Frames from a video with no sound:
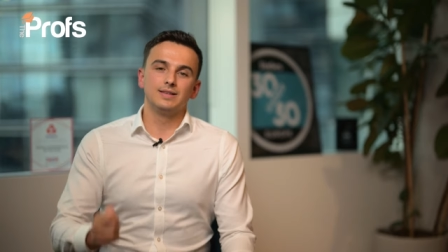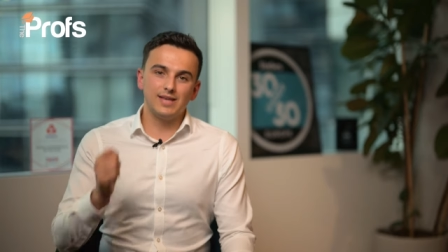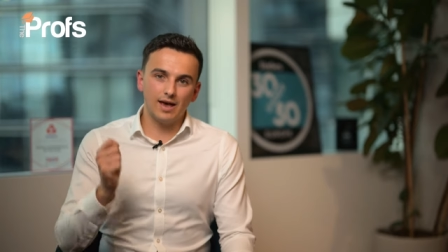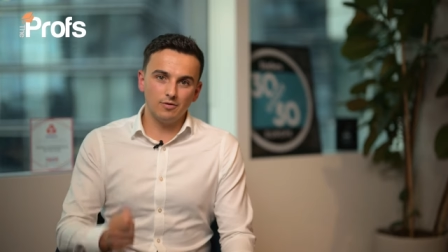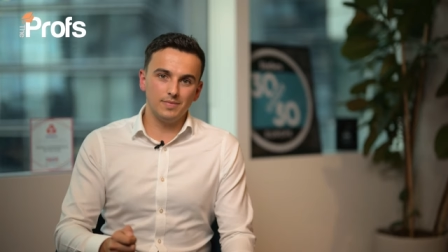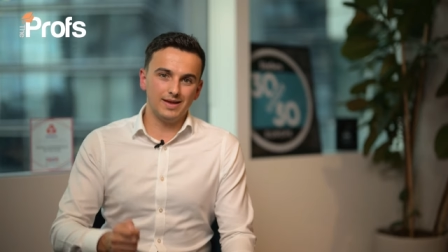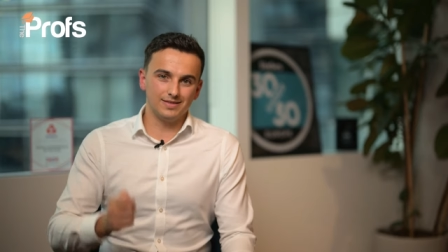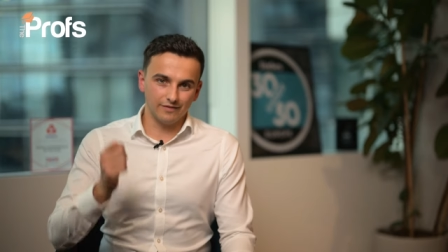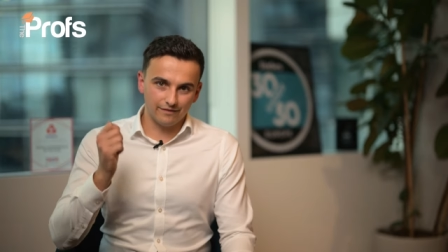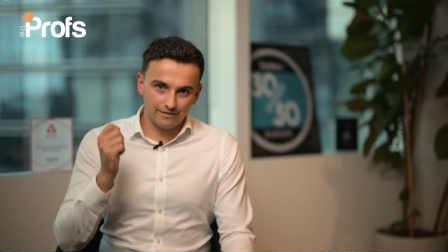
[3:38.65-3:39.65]
Tell me
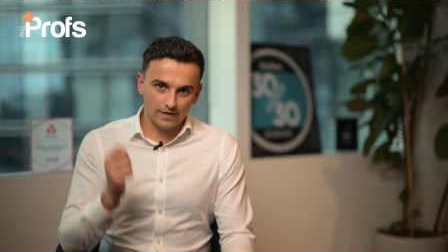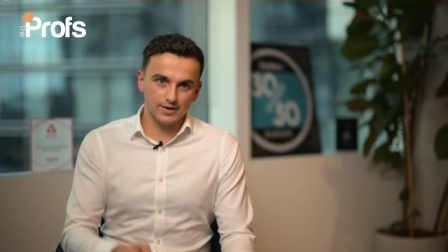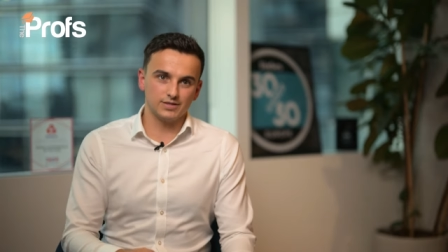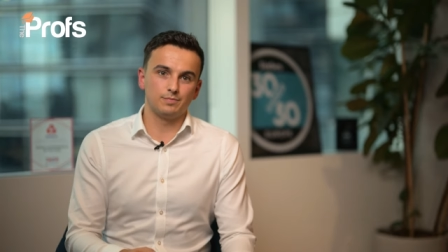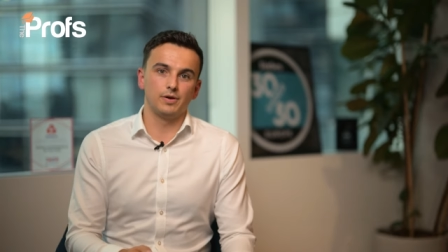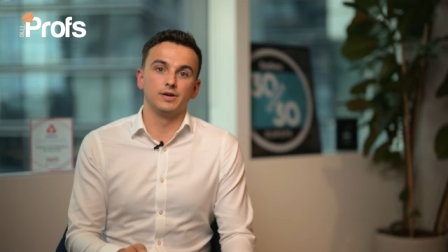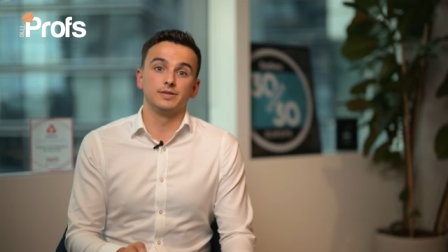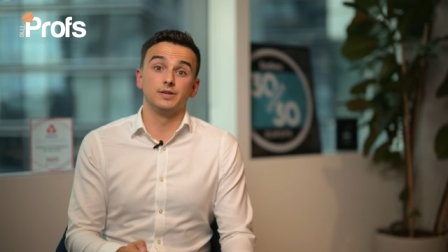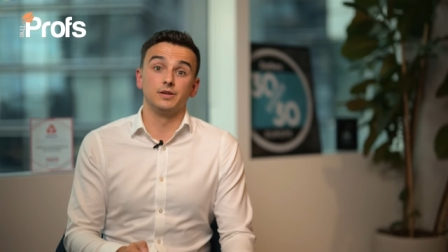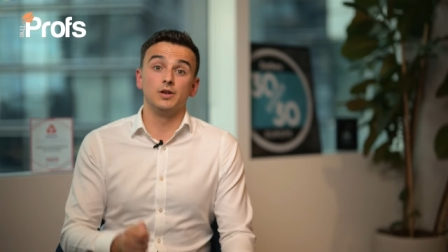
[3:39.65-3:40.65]
in the first
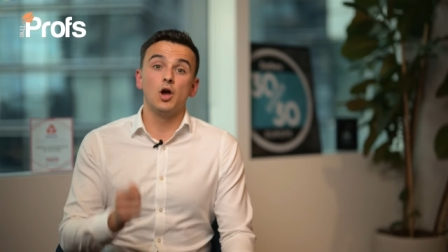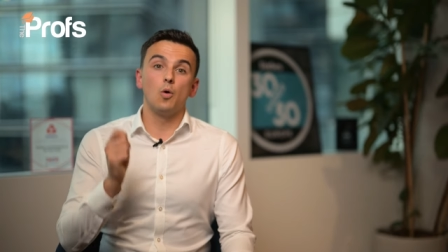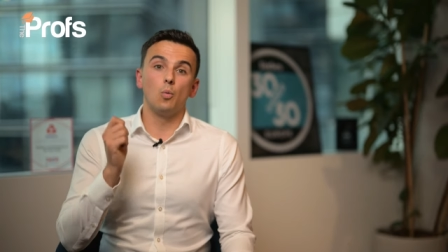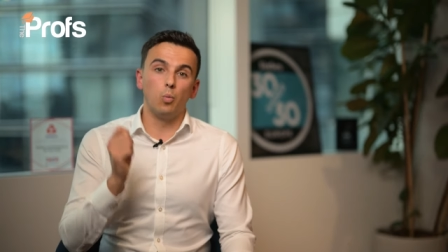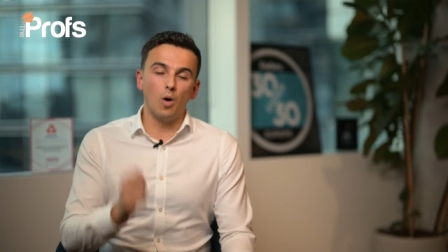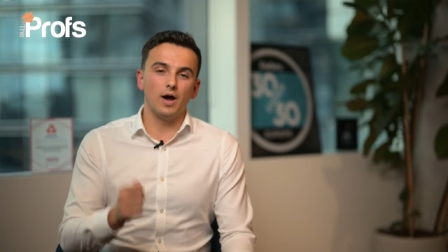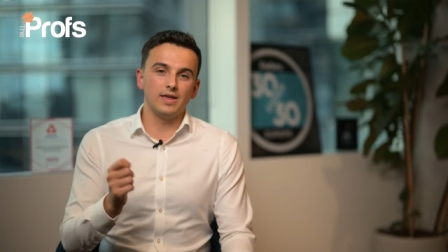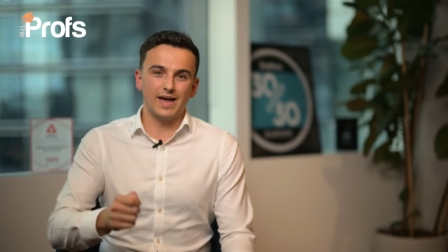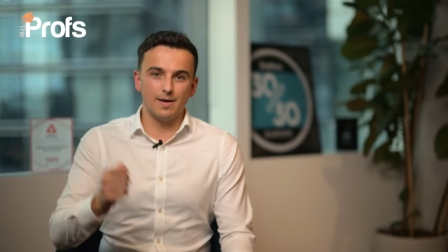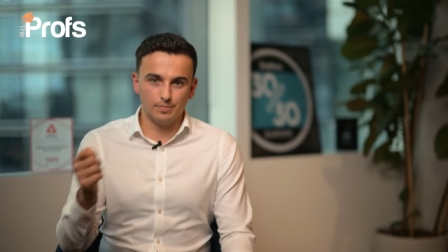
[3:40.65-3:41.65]
person
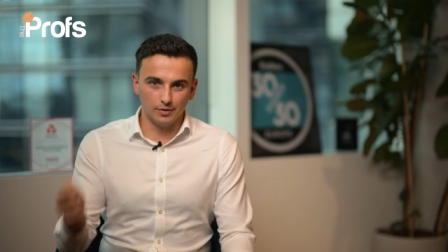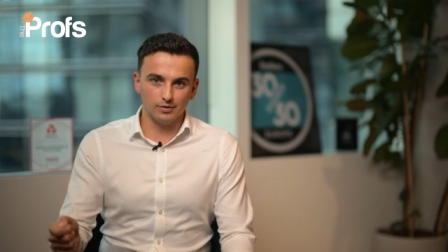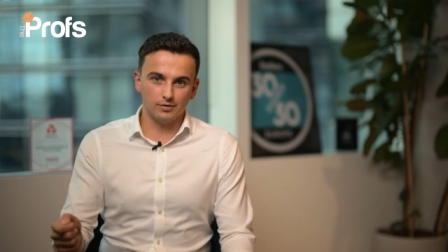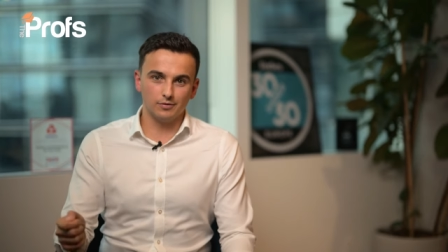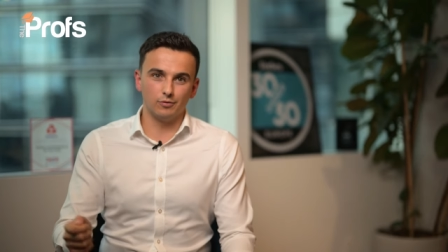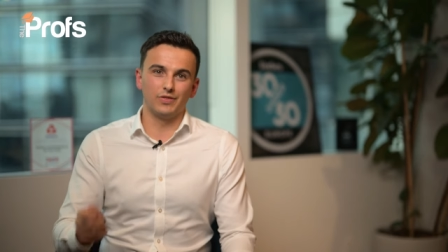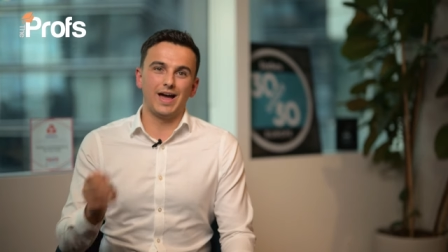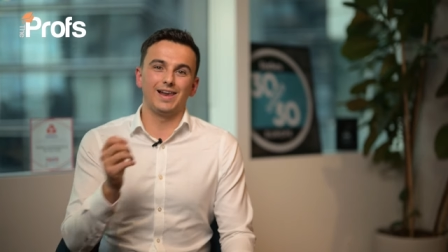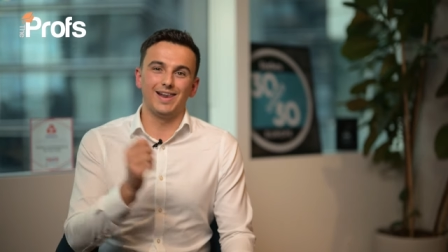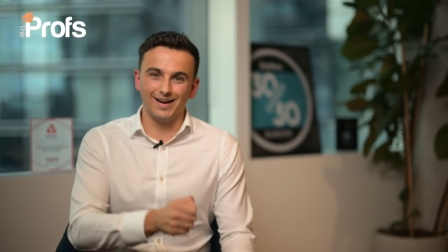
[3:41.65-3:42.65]
why that book or
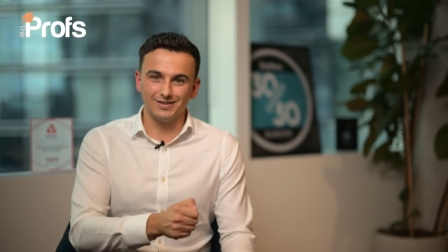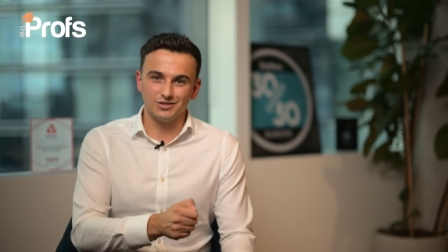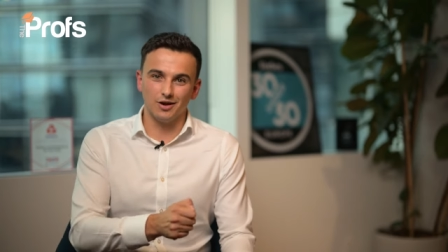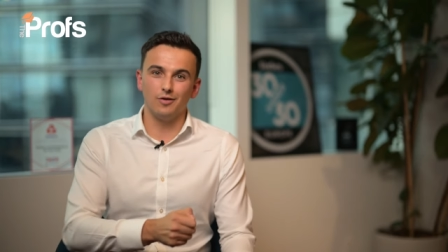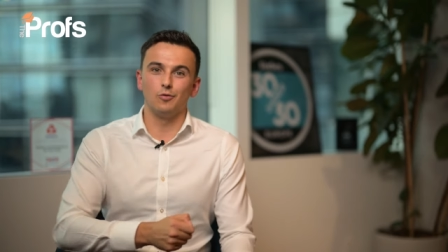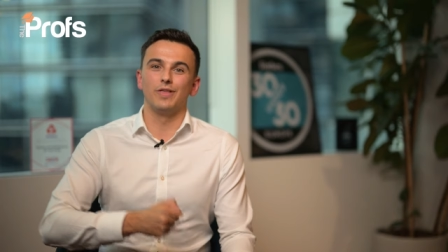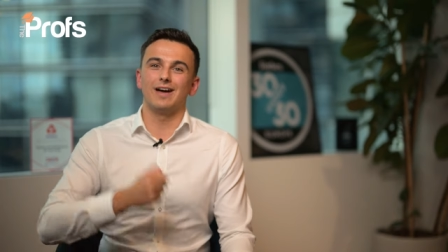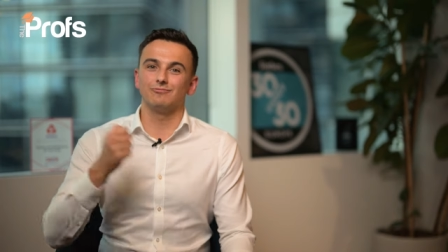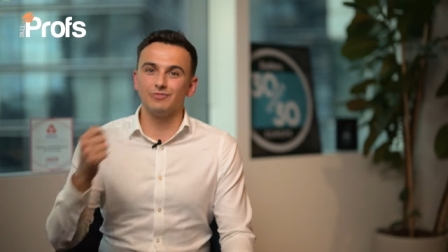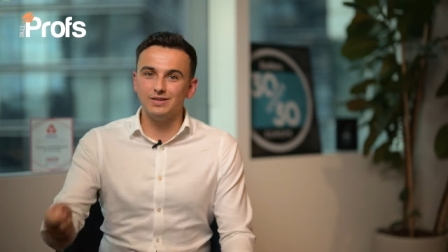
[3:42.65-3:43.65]
that lecture or
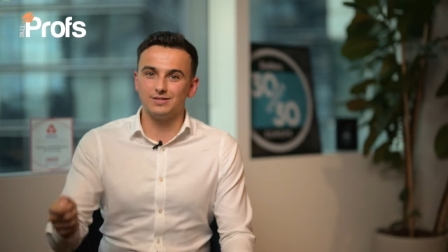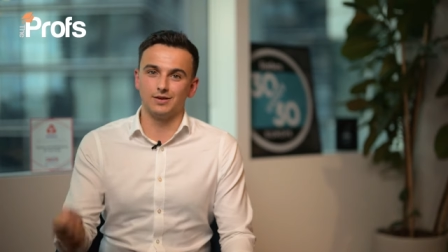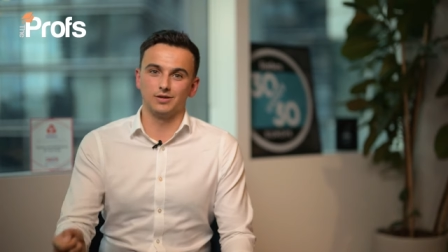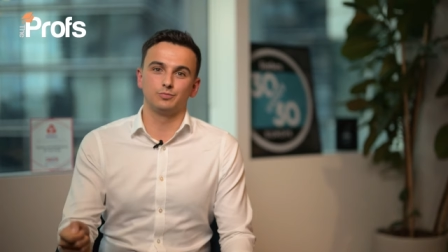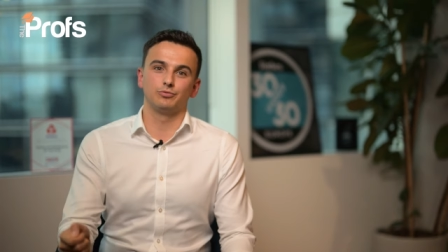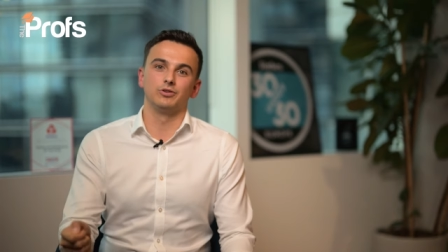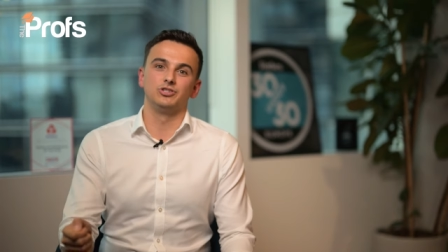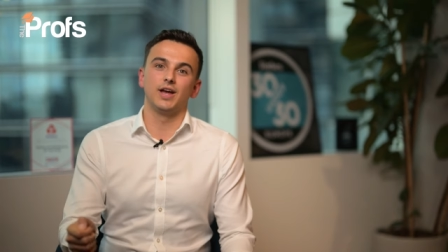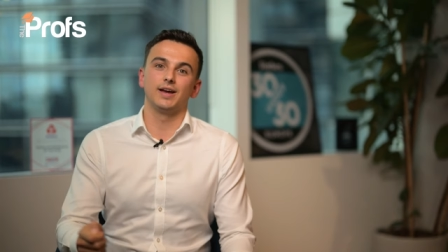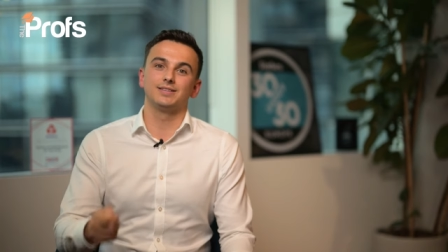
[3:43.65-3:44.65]
that research
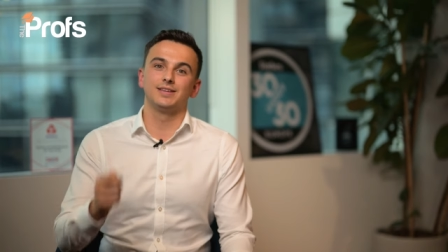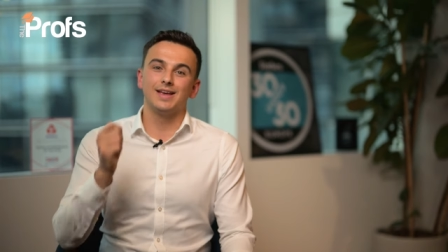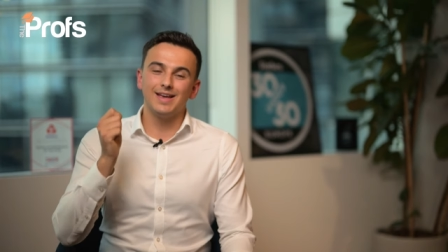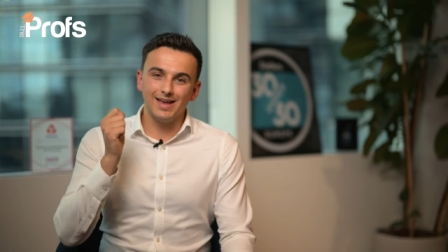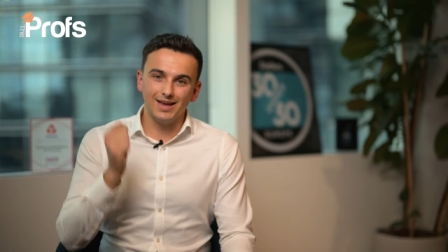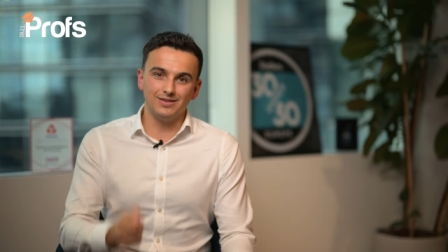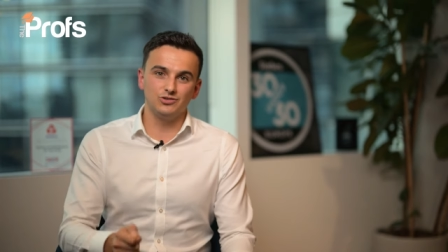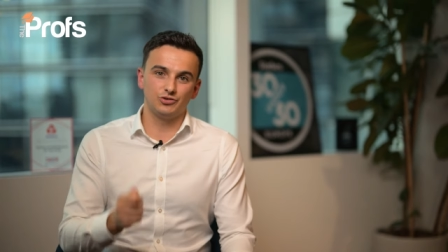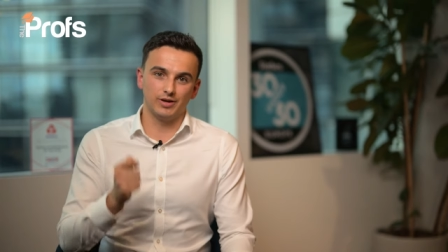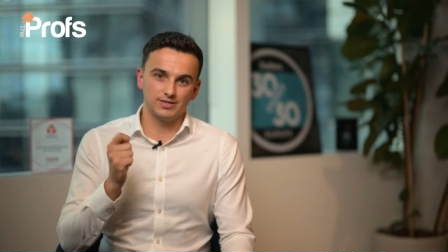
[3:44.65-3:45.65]
project
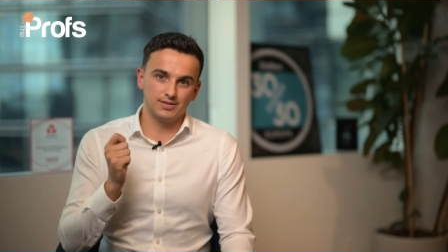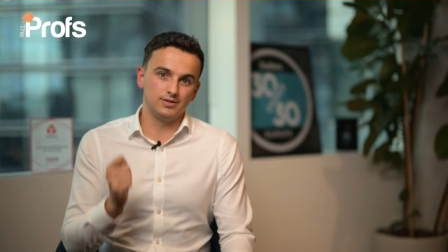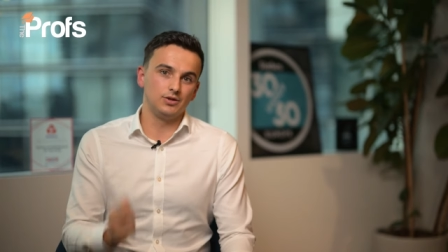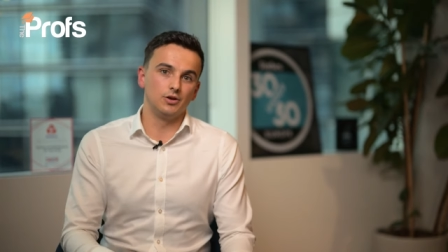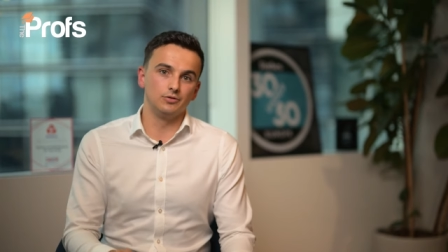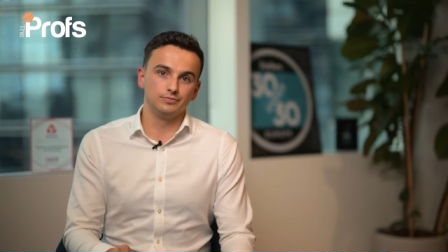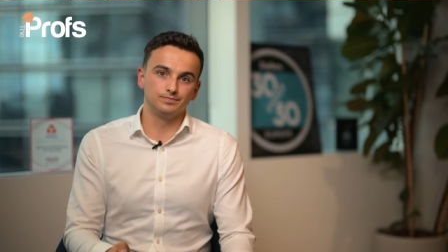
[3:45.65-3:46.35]
interested you.